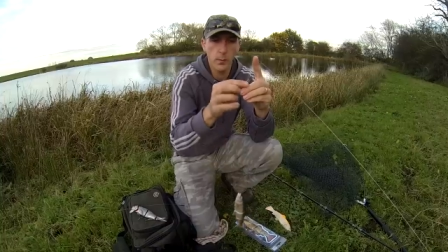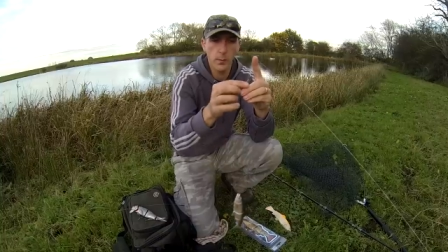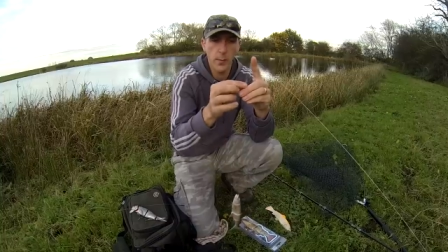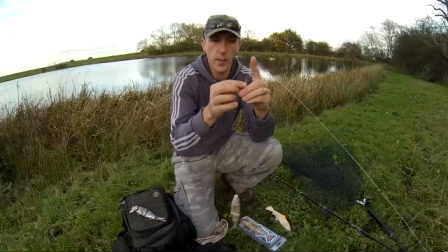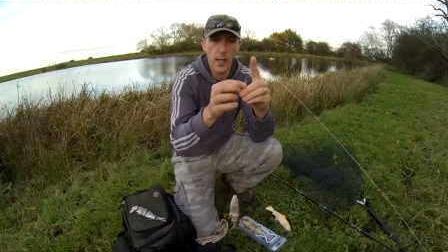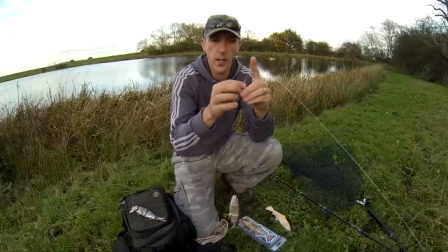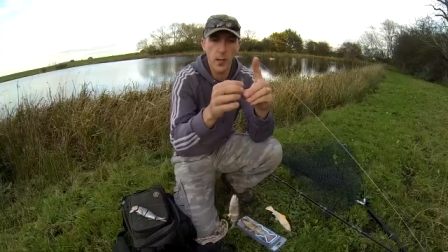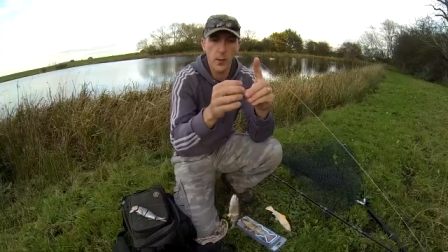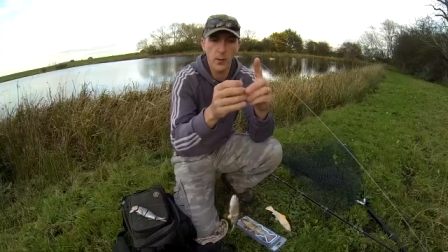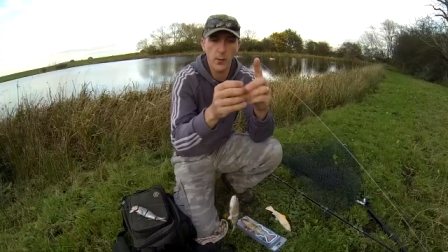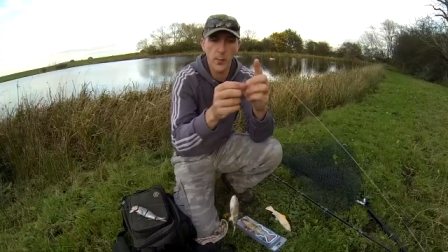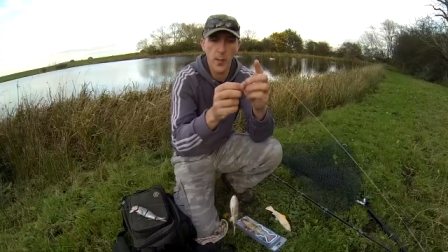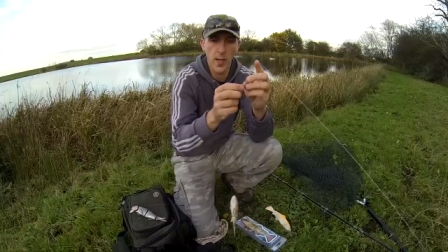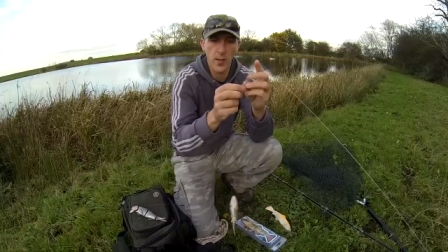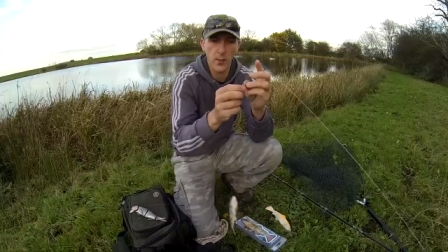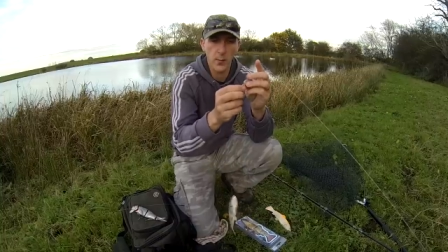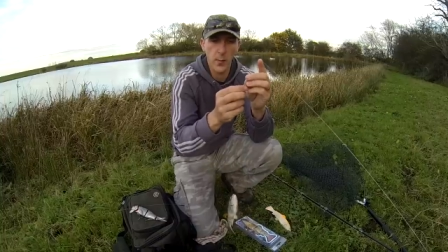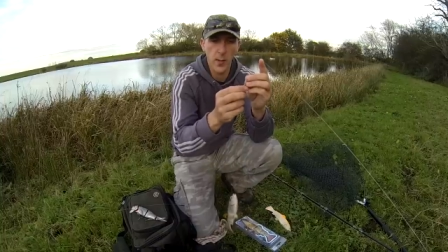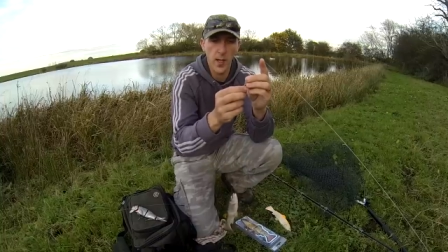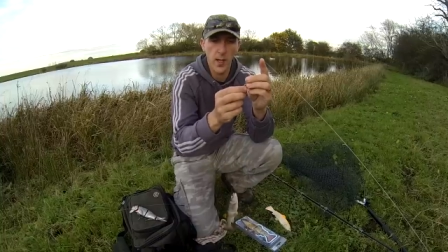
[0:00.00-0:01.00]
but I always buy
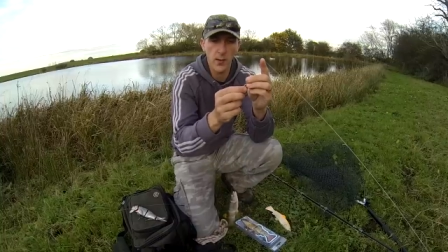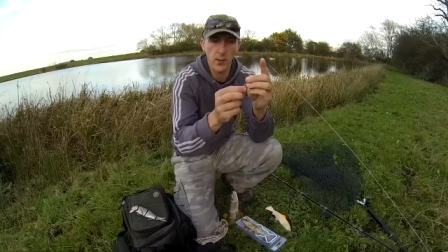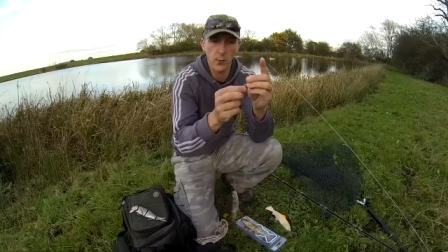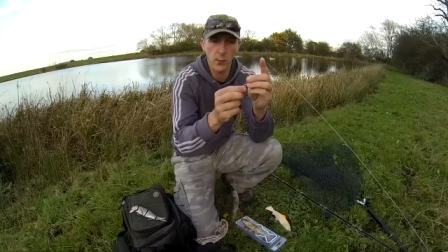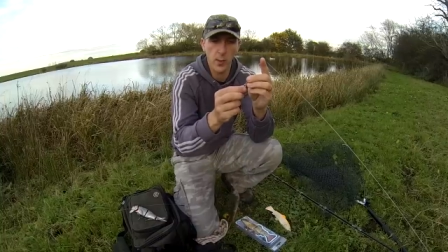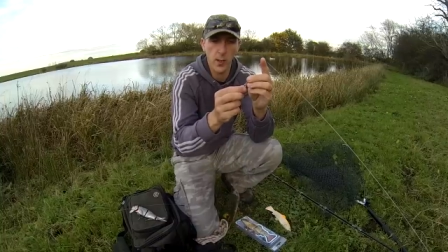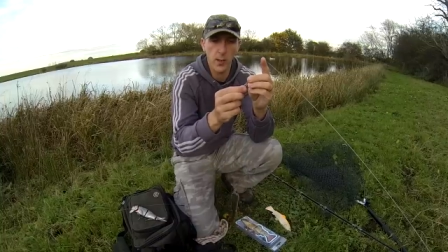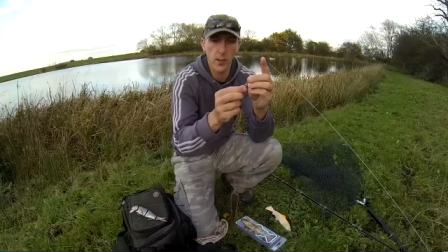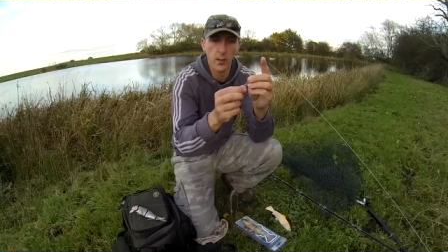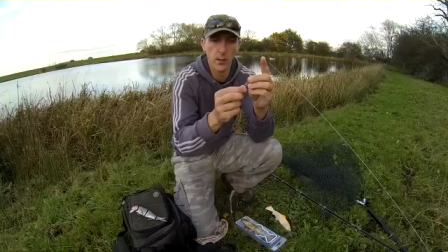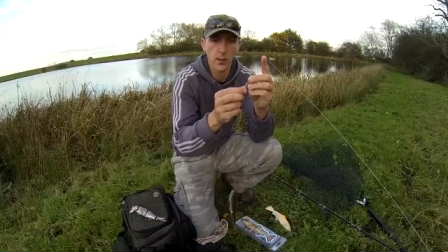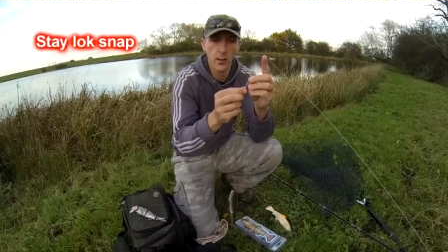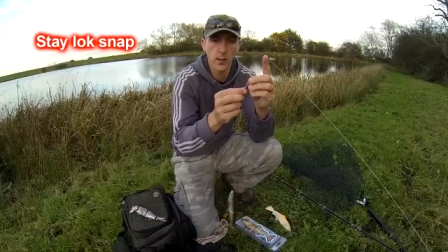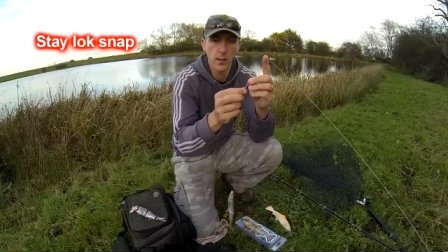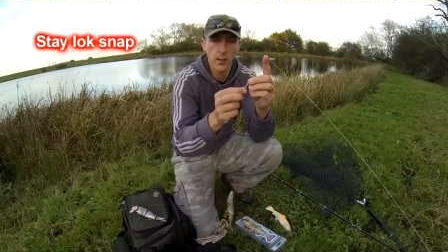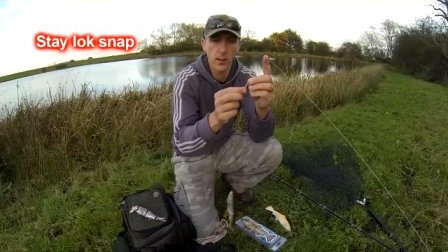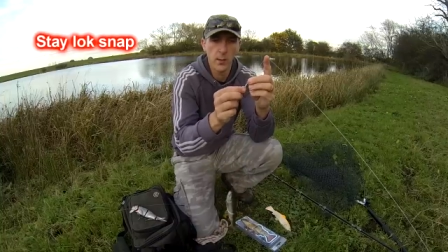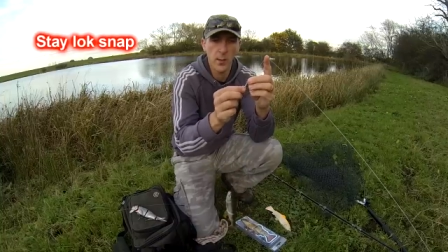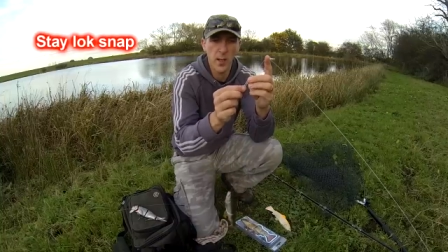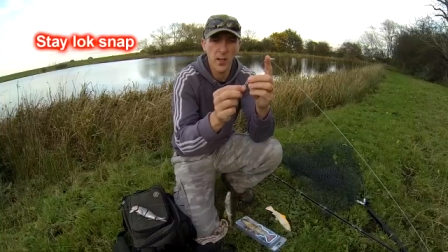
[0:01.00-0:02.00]
spares as well
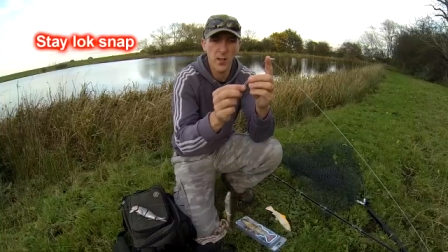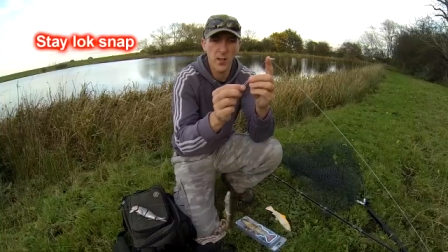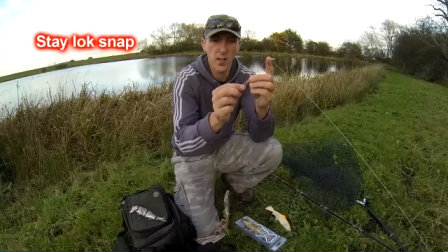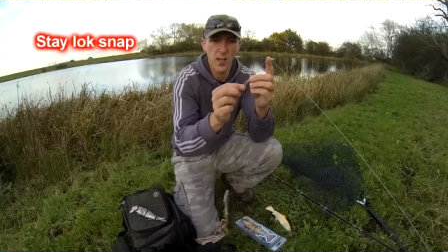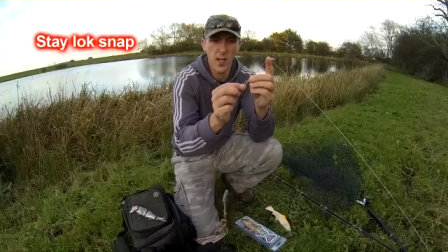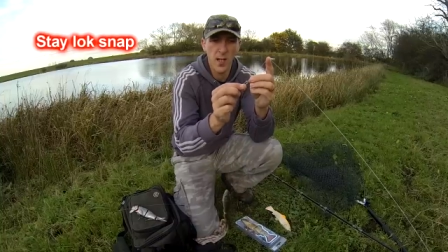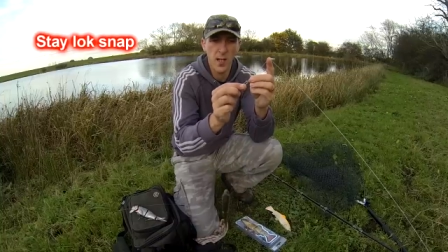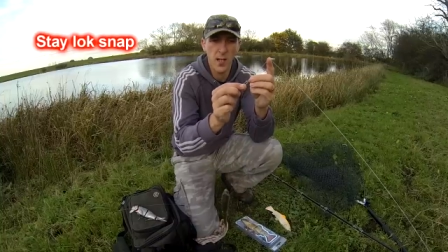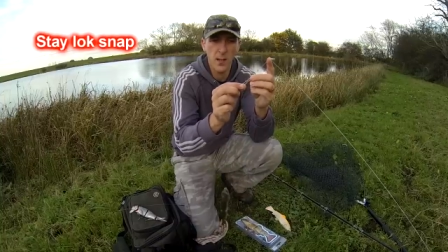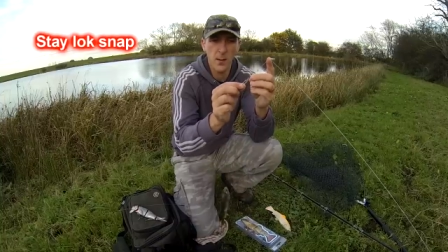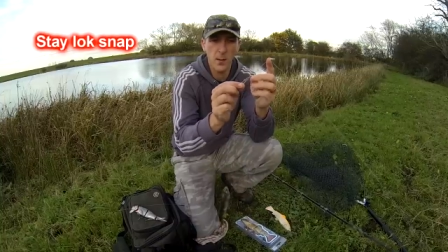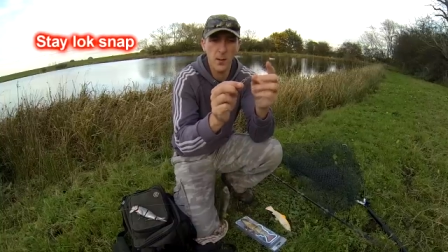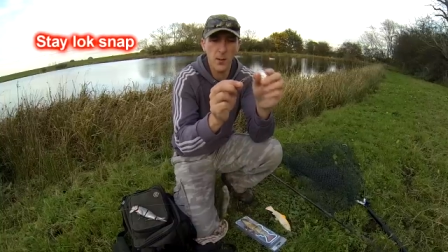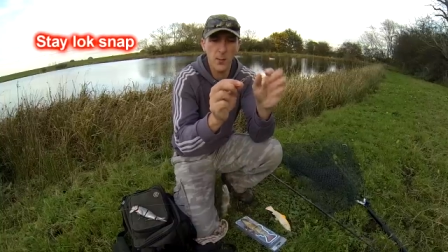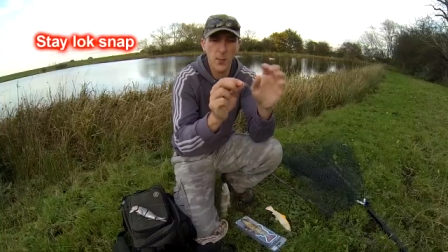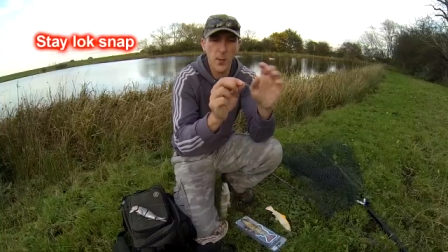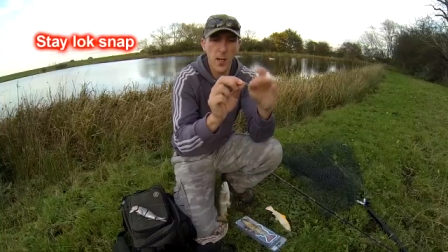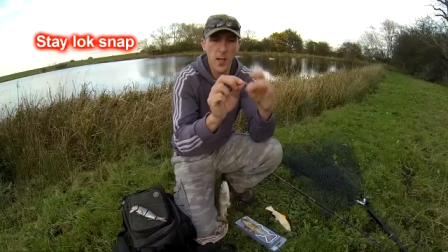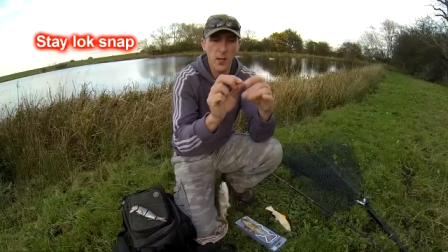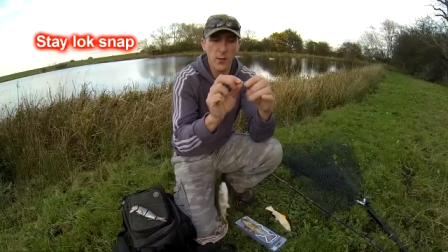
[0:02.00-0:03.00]
I buy uh,
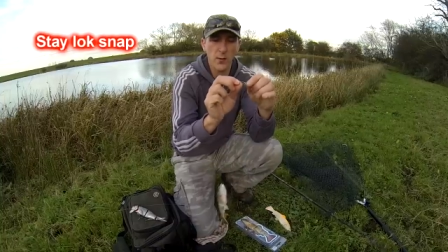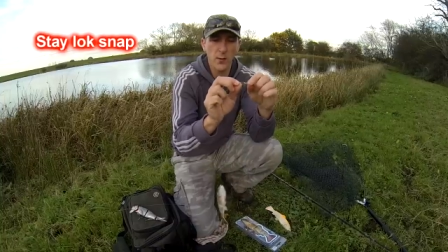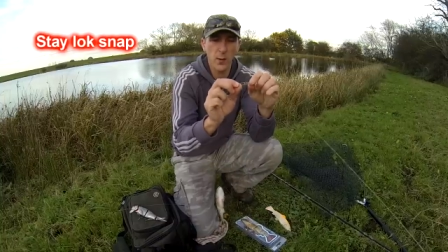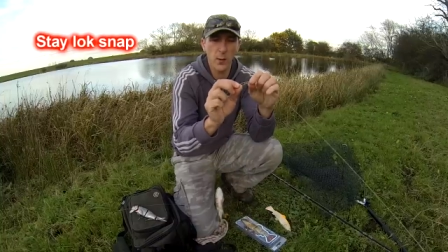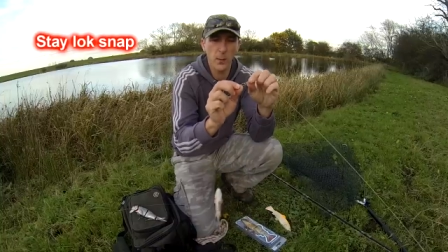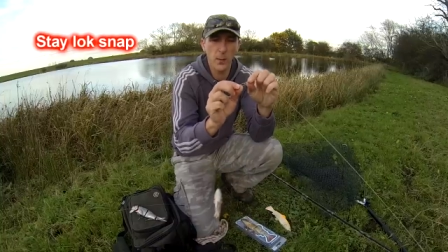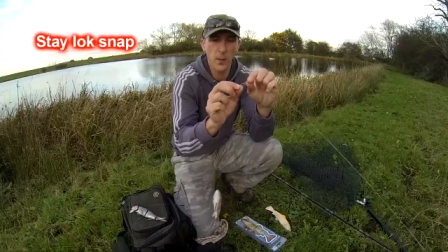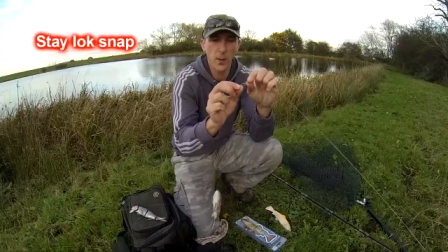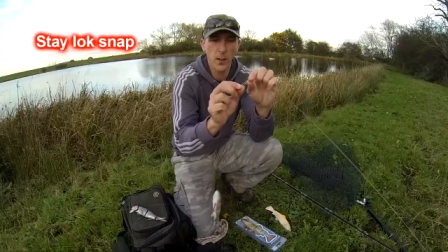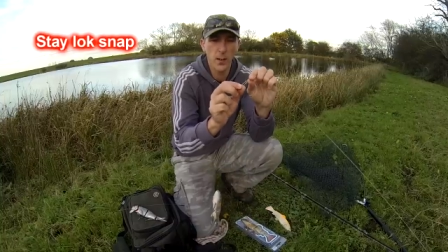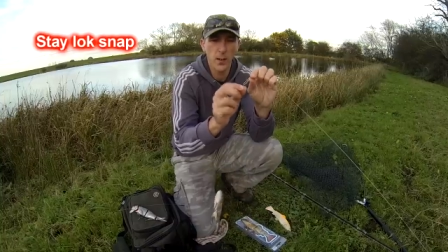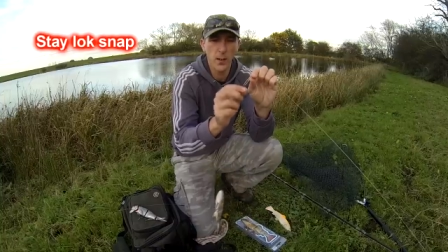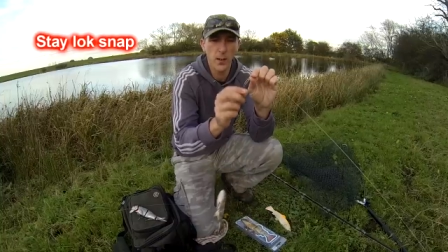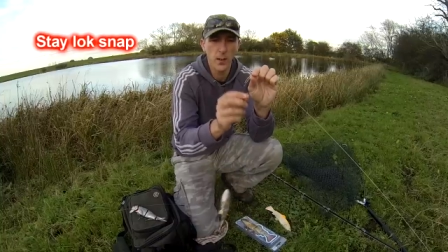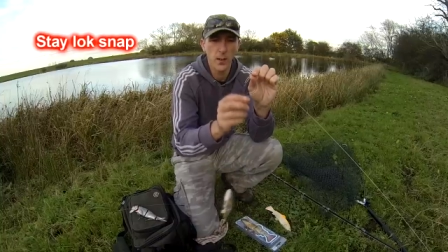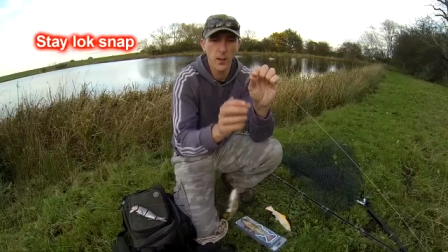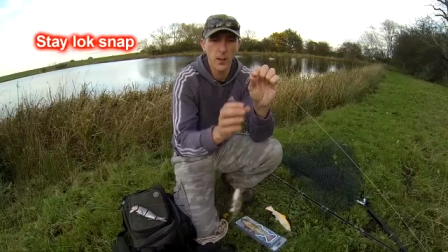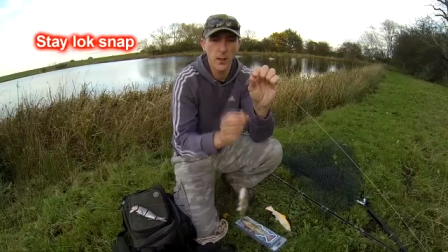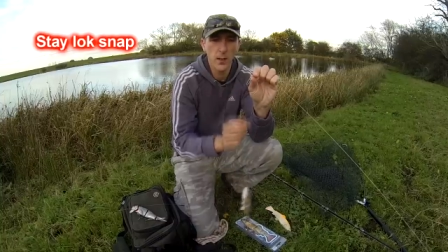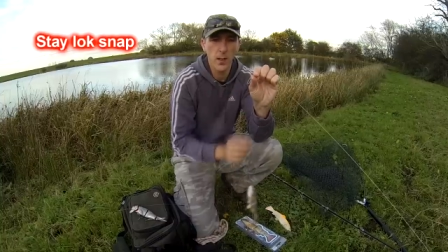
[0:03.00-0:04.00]
spares from
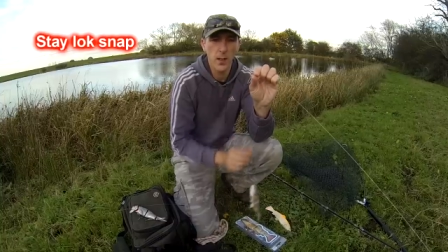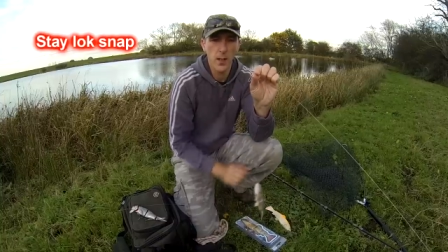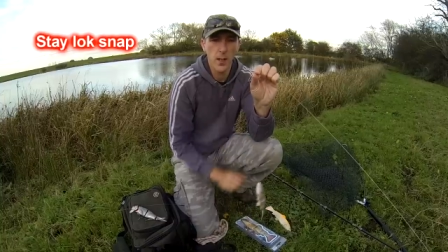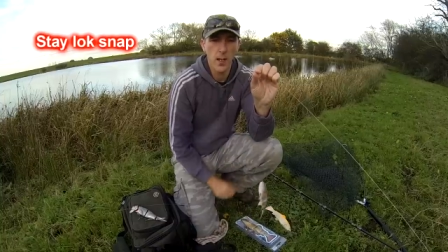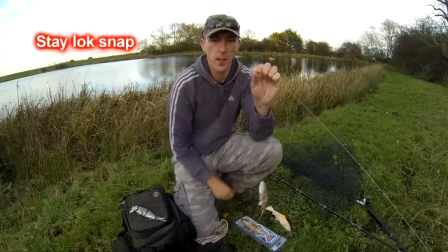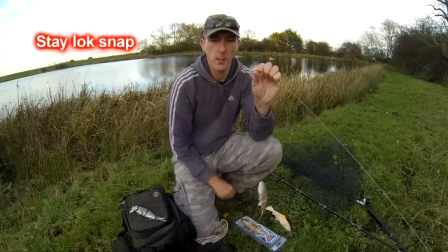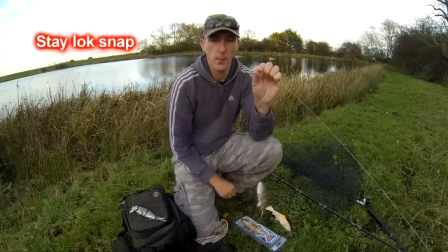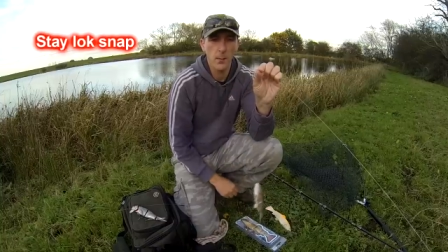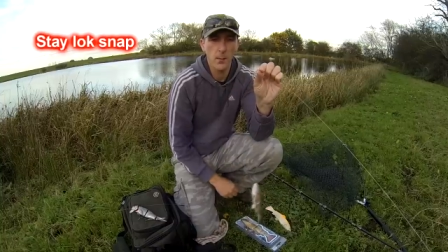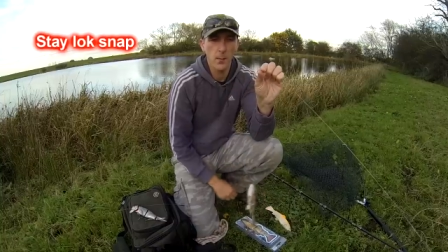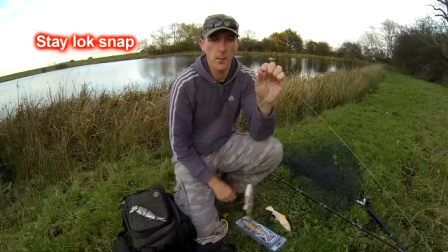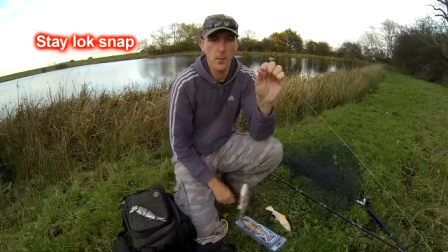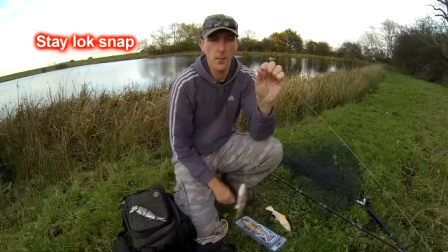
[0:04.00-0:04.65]
um,